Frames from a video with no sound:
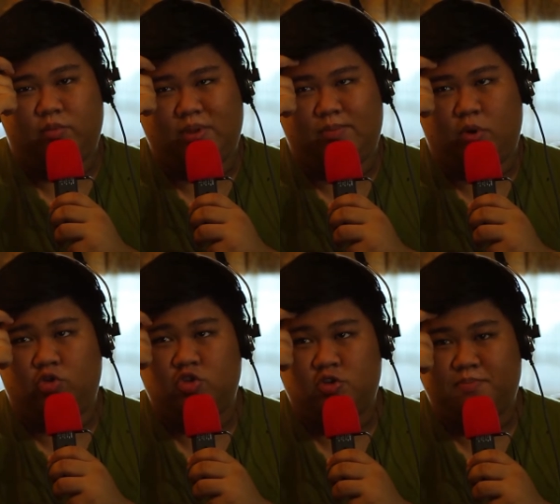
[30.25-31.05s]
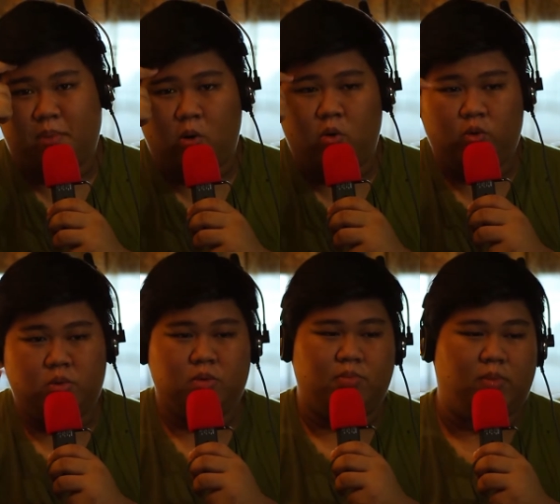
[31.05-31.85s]
to be
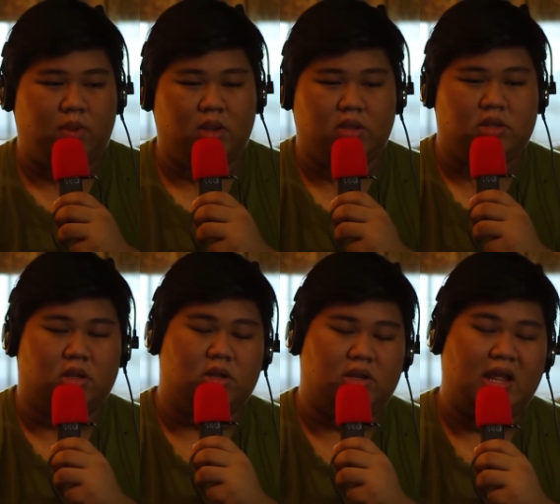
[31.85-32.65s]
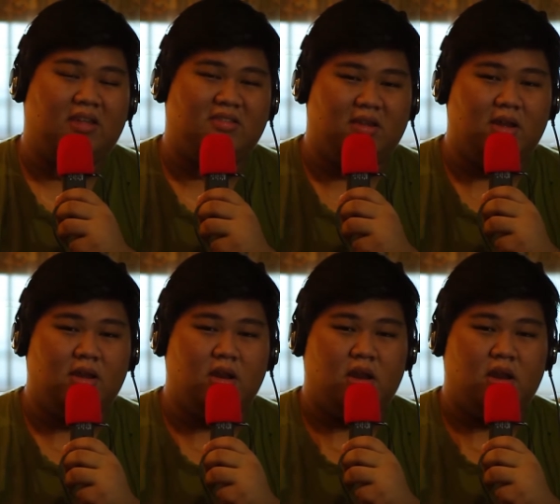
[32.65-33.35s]
postponed maybe till next year,